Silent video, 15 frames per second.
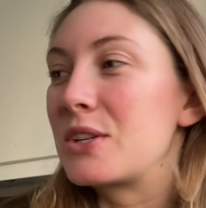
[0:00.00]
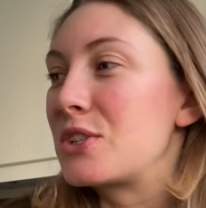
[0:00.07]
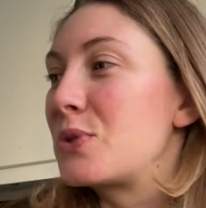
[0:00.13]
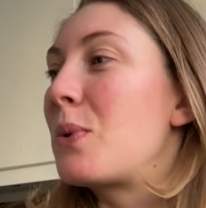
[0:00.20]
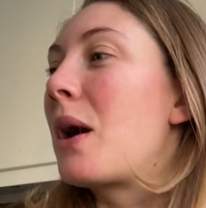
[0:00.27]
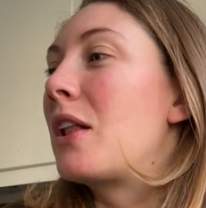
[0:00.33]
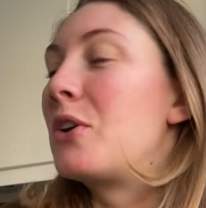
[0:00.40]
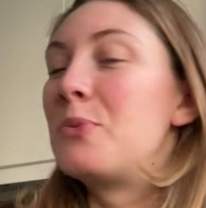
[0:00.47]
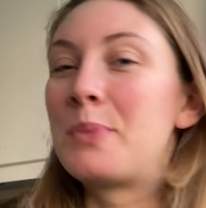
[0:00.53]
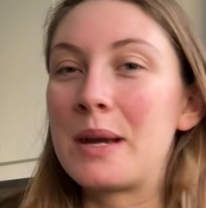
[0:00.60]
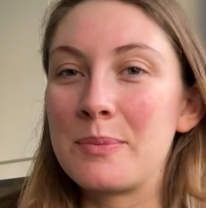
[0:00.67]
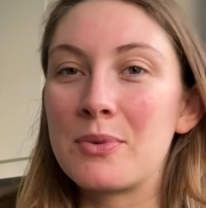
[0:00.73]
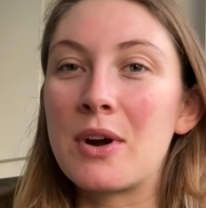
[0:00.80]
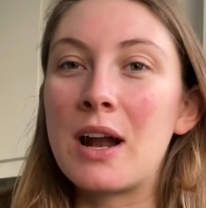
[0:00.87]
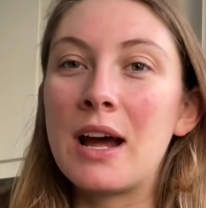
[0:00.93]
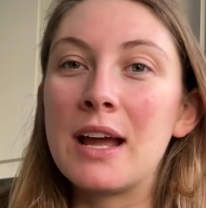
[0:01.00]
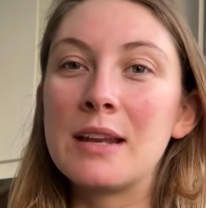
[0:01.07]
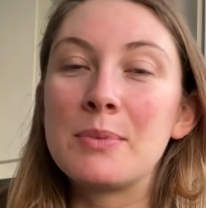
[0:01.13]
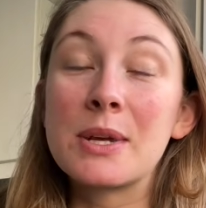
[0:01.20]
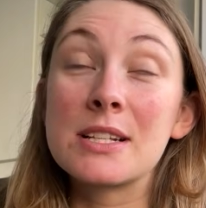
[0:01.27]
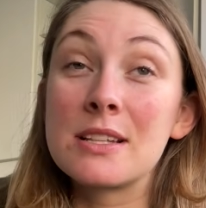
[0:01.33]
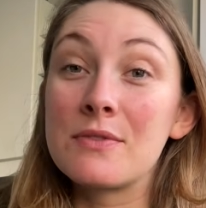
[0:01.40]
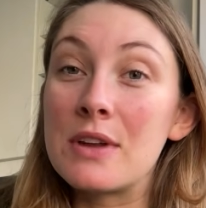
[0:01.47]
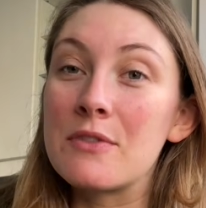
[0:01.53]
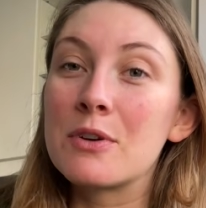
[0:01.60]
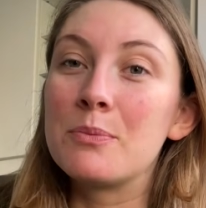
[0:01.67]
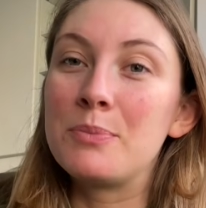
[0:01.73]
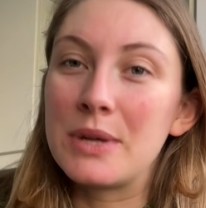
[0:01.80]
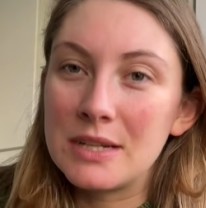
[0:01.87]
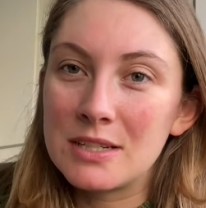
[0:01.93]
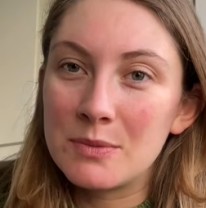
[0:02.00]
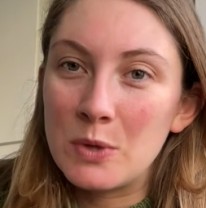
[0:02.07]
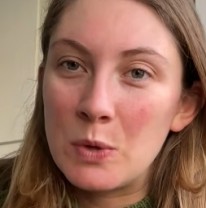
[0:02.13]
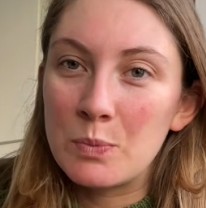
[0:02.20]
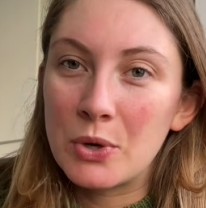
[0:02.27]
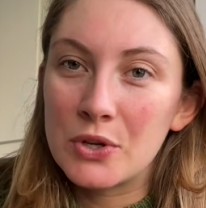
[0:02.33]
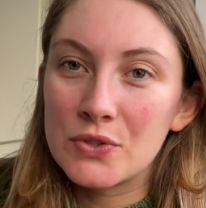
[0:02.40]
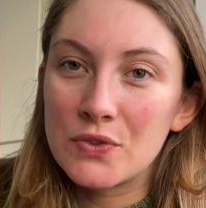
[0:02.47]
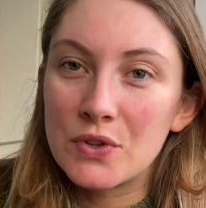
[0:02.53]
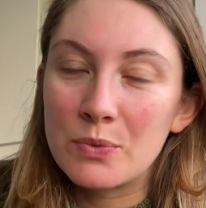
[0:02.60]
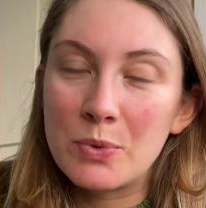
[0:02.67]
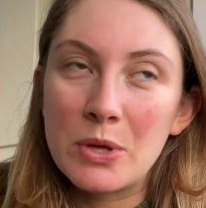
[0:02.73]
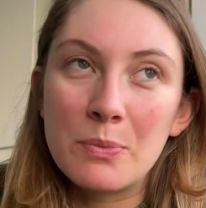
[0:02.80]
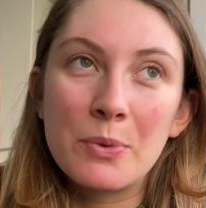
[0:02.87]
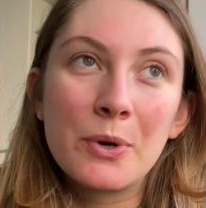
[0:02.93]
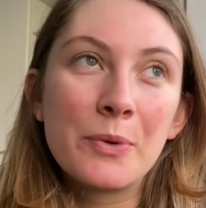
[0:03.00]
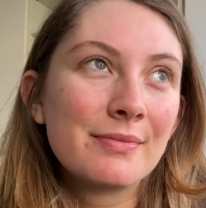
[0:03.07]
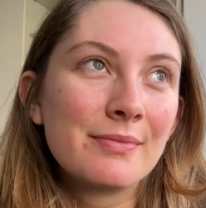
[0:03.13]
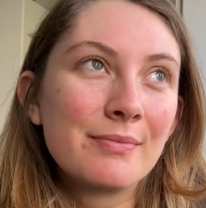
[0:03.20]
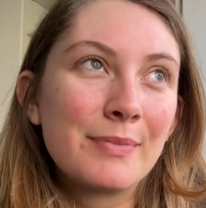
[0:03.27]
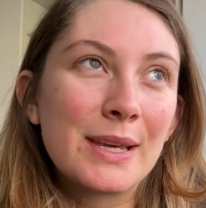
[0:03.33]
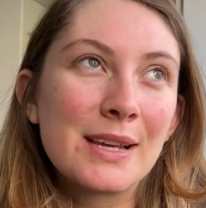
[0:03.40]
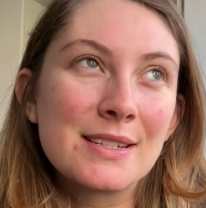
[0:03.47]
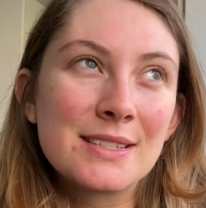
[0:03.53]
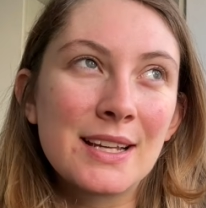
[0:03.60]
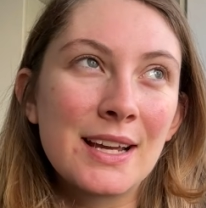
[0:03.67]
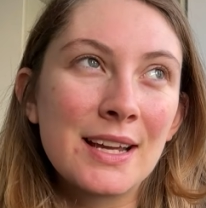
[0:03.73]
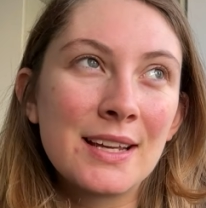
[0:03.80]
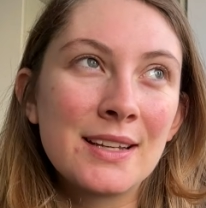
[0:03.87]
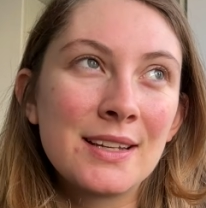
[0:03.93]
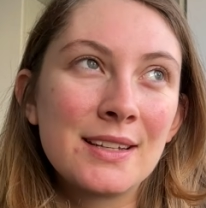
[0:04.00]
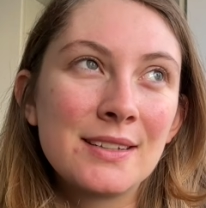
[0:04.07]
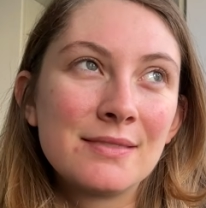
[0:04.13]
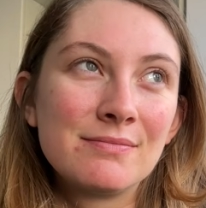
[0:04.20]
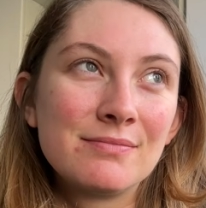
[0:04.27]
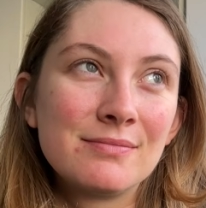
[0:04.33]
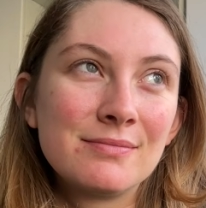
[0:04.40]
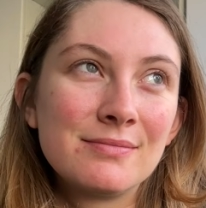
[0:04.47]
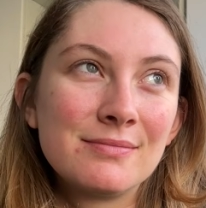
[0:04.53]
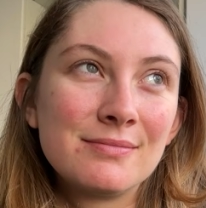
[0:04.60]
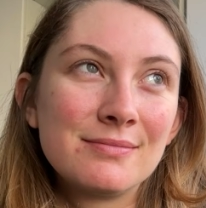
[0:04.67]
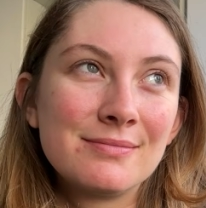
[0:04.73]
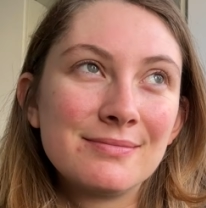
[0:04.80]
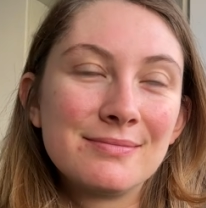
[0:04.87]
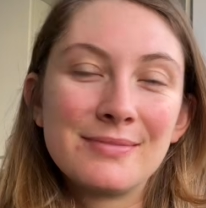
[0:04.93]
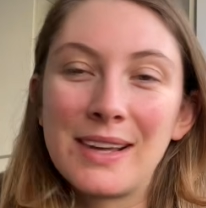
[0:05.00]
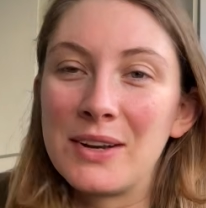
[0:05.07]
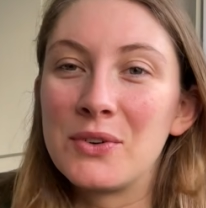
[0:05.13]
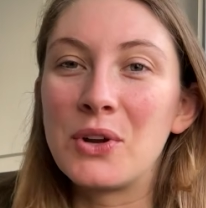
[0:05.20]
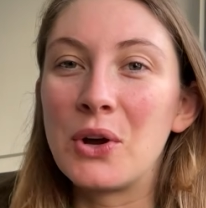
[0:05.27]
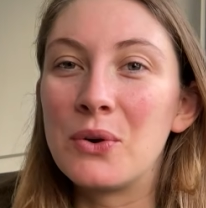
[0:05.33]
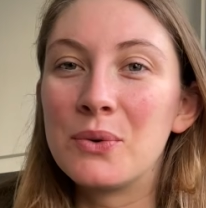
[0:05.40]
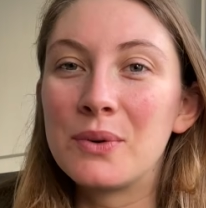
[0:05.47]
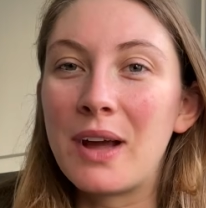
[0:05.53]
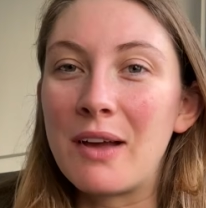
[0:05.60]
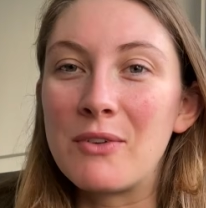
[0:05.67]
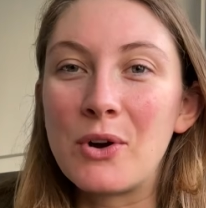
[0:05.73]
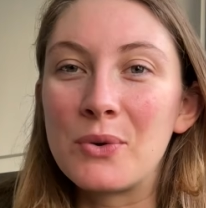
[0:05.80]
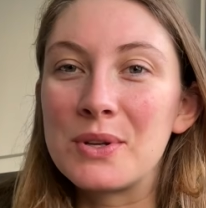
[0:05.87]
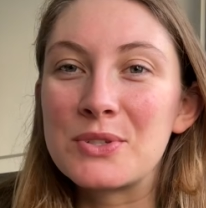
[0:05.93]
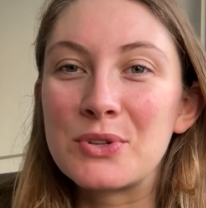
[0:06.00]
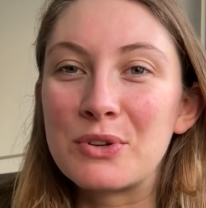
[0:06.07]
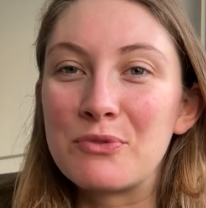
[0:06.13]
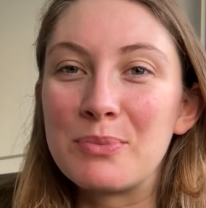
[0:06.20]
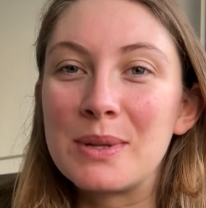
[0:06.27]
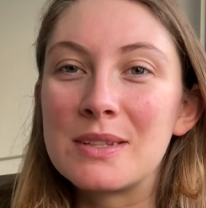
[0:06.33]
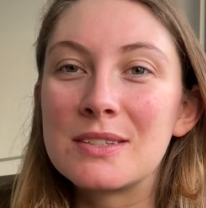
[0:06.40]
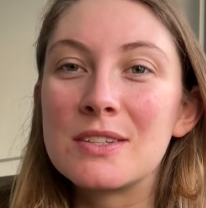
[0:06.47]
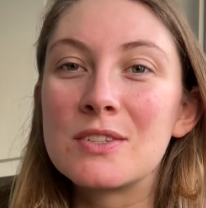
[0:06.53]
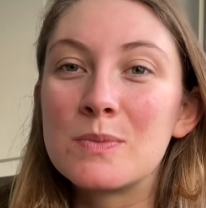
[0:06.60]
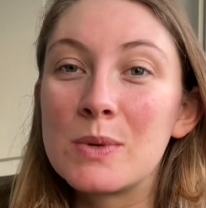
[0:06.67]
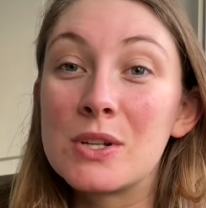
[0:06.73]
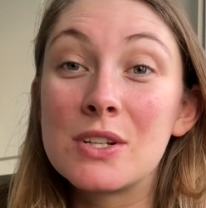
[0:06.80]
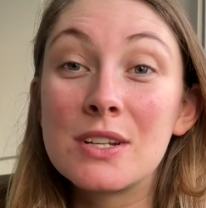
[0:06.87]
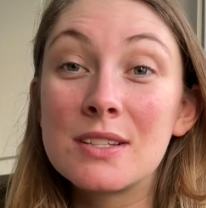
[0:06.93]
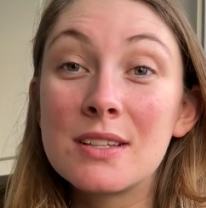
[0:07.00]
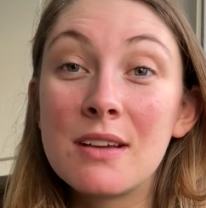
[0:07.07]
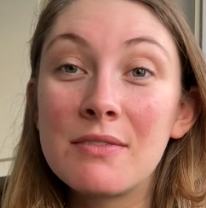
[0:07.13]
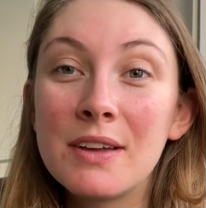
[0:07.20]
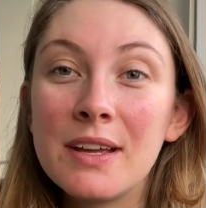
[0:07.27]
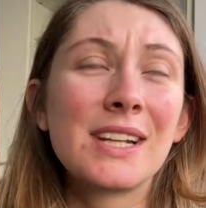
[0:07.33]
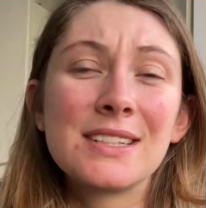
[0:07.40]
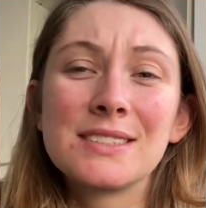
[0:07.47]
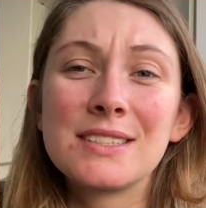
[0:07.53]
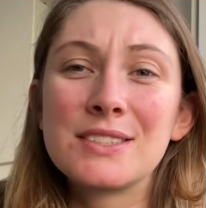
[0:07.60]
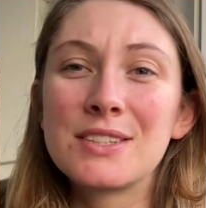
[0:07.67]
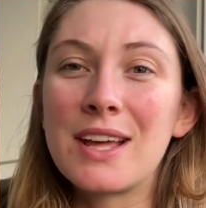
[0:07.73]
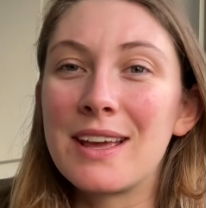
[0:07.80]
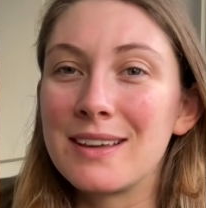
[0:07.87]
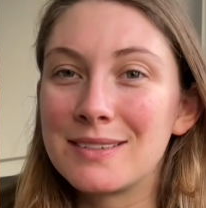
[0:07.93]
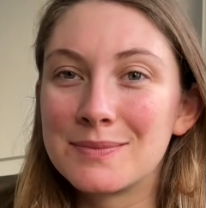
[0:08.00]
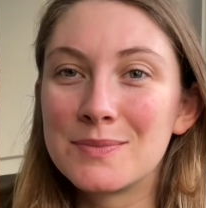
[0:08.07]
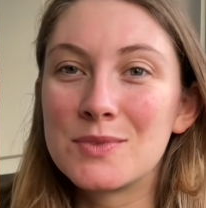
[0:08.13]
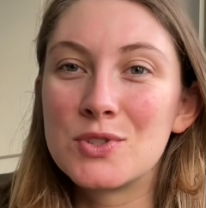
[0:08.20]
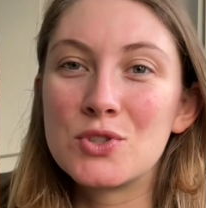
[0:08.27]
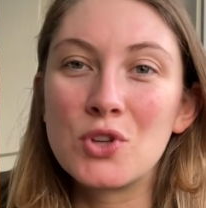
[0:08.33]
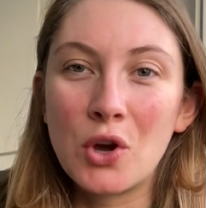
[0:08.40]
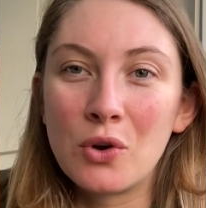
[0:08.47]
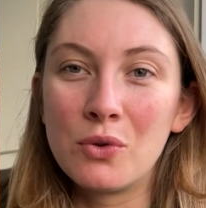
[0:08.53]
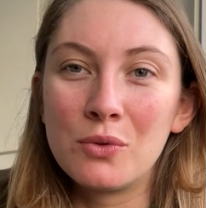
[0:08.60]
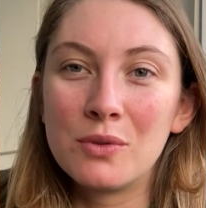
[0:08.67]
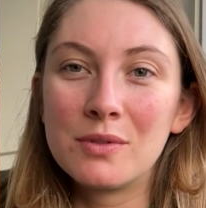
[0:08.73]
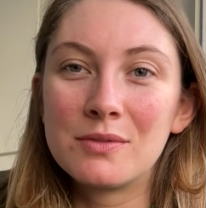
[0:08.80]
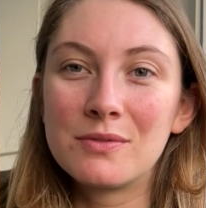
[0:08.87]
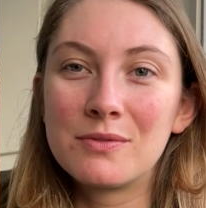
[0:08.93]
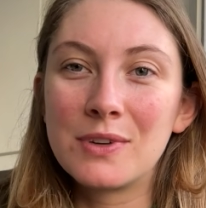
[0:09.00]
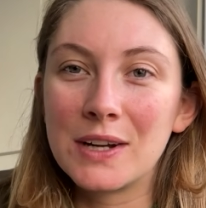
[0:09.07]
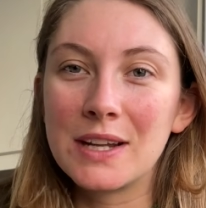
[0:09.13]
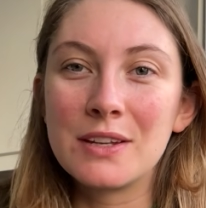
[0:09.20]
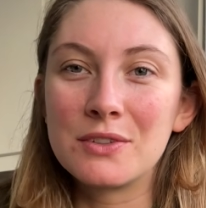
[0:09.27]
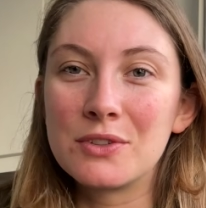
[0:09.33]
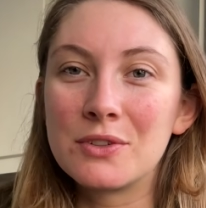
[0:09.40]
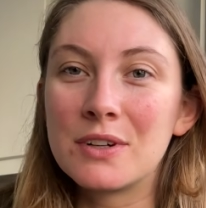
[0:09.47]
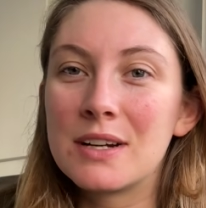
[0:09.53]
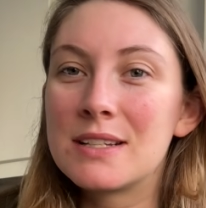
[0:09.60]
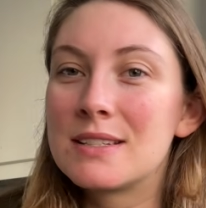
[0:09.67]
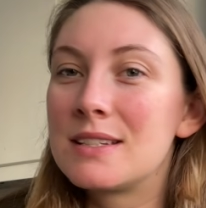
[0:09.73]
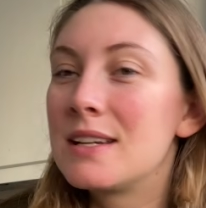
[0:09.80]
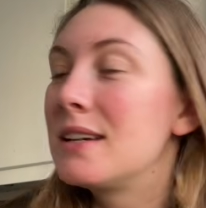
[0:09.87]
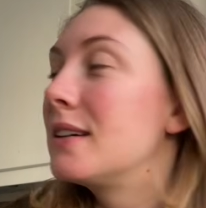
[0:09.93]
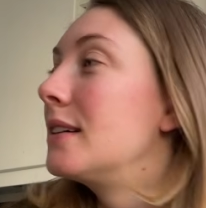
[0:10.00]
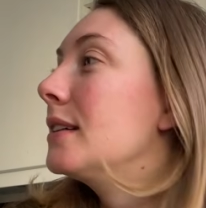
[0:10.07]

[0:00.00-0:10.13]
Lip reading: swallow my pride, because I've never been to meatballs for the people, because I don't know, I've always sort of been suspicious of it because it's like so fucking touristy.